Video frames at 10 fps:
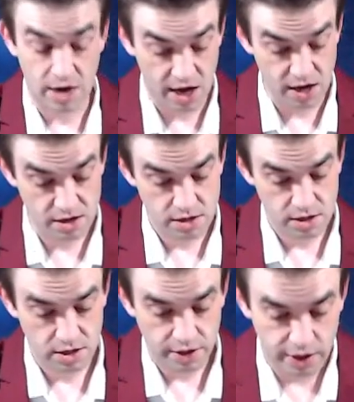right?
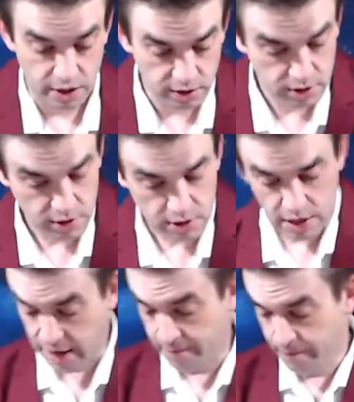You know?
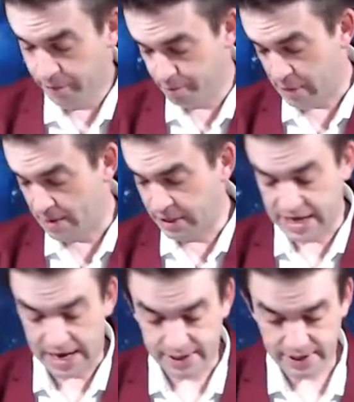All right. Out of the
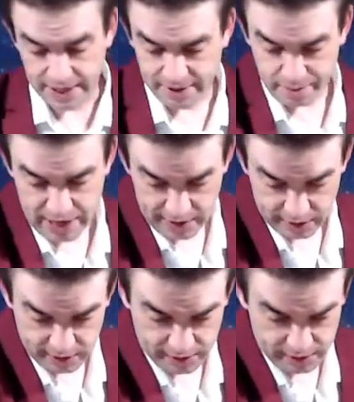decks, the Ace of
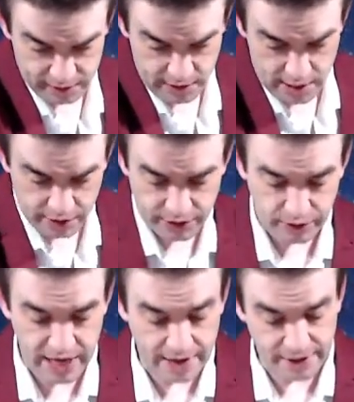Pentacles. So,
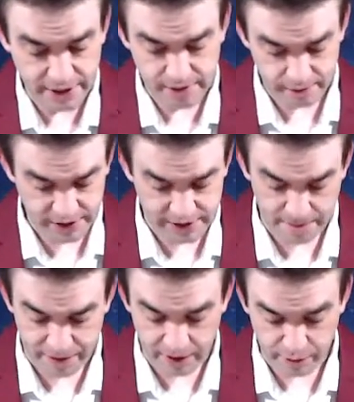yeah, this was
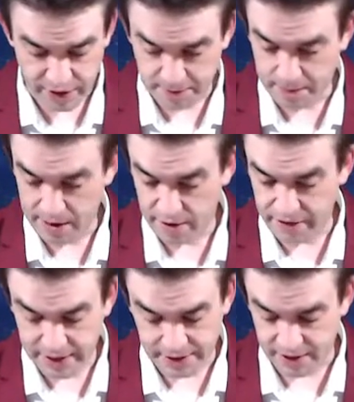something with this pair of
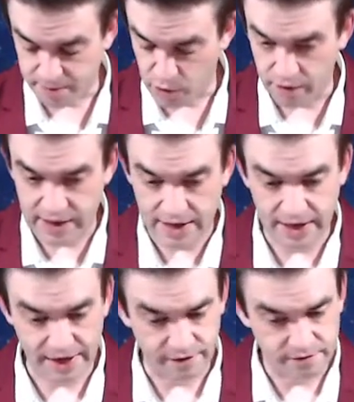aces, more of that,
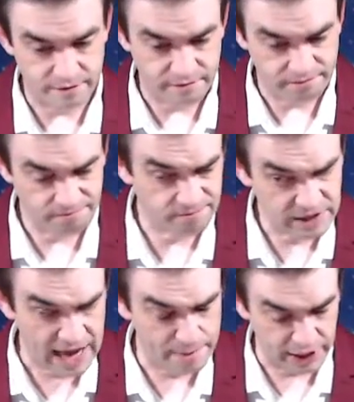like,
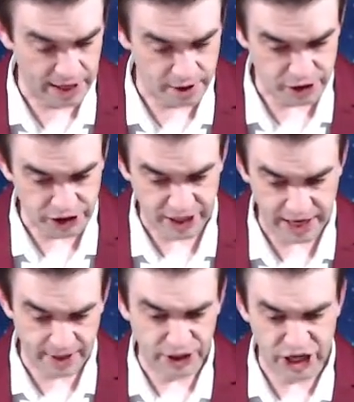gambling energy,
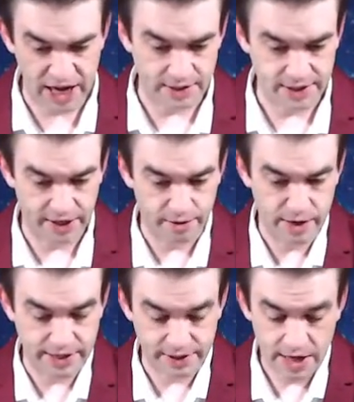taking a chance, taking a
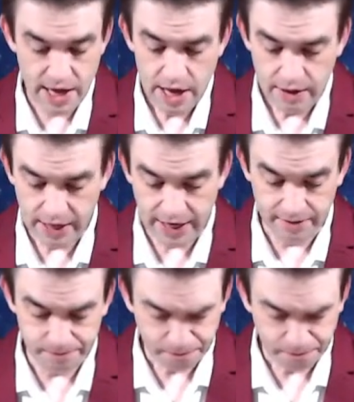risk. Like,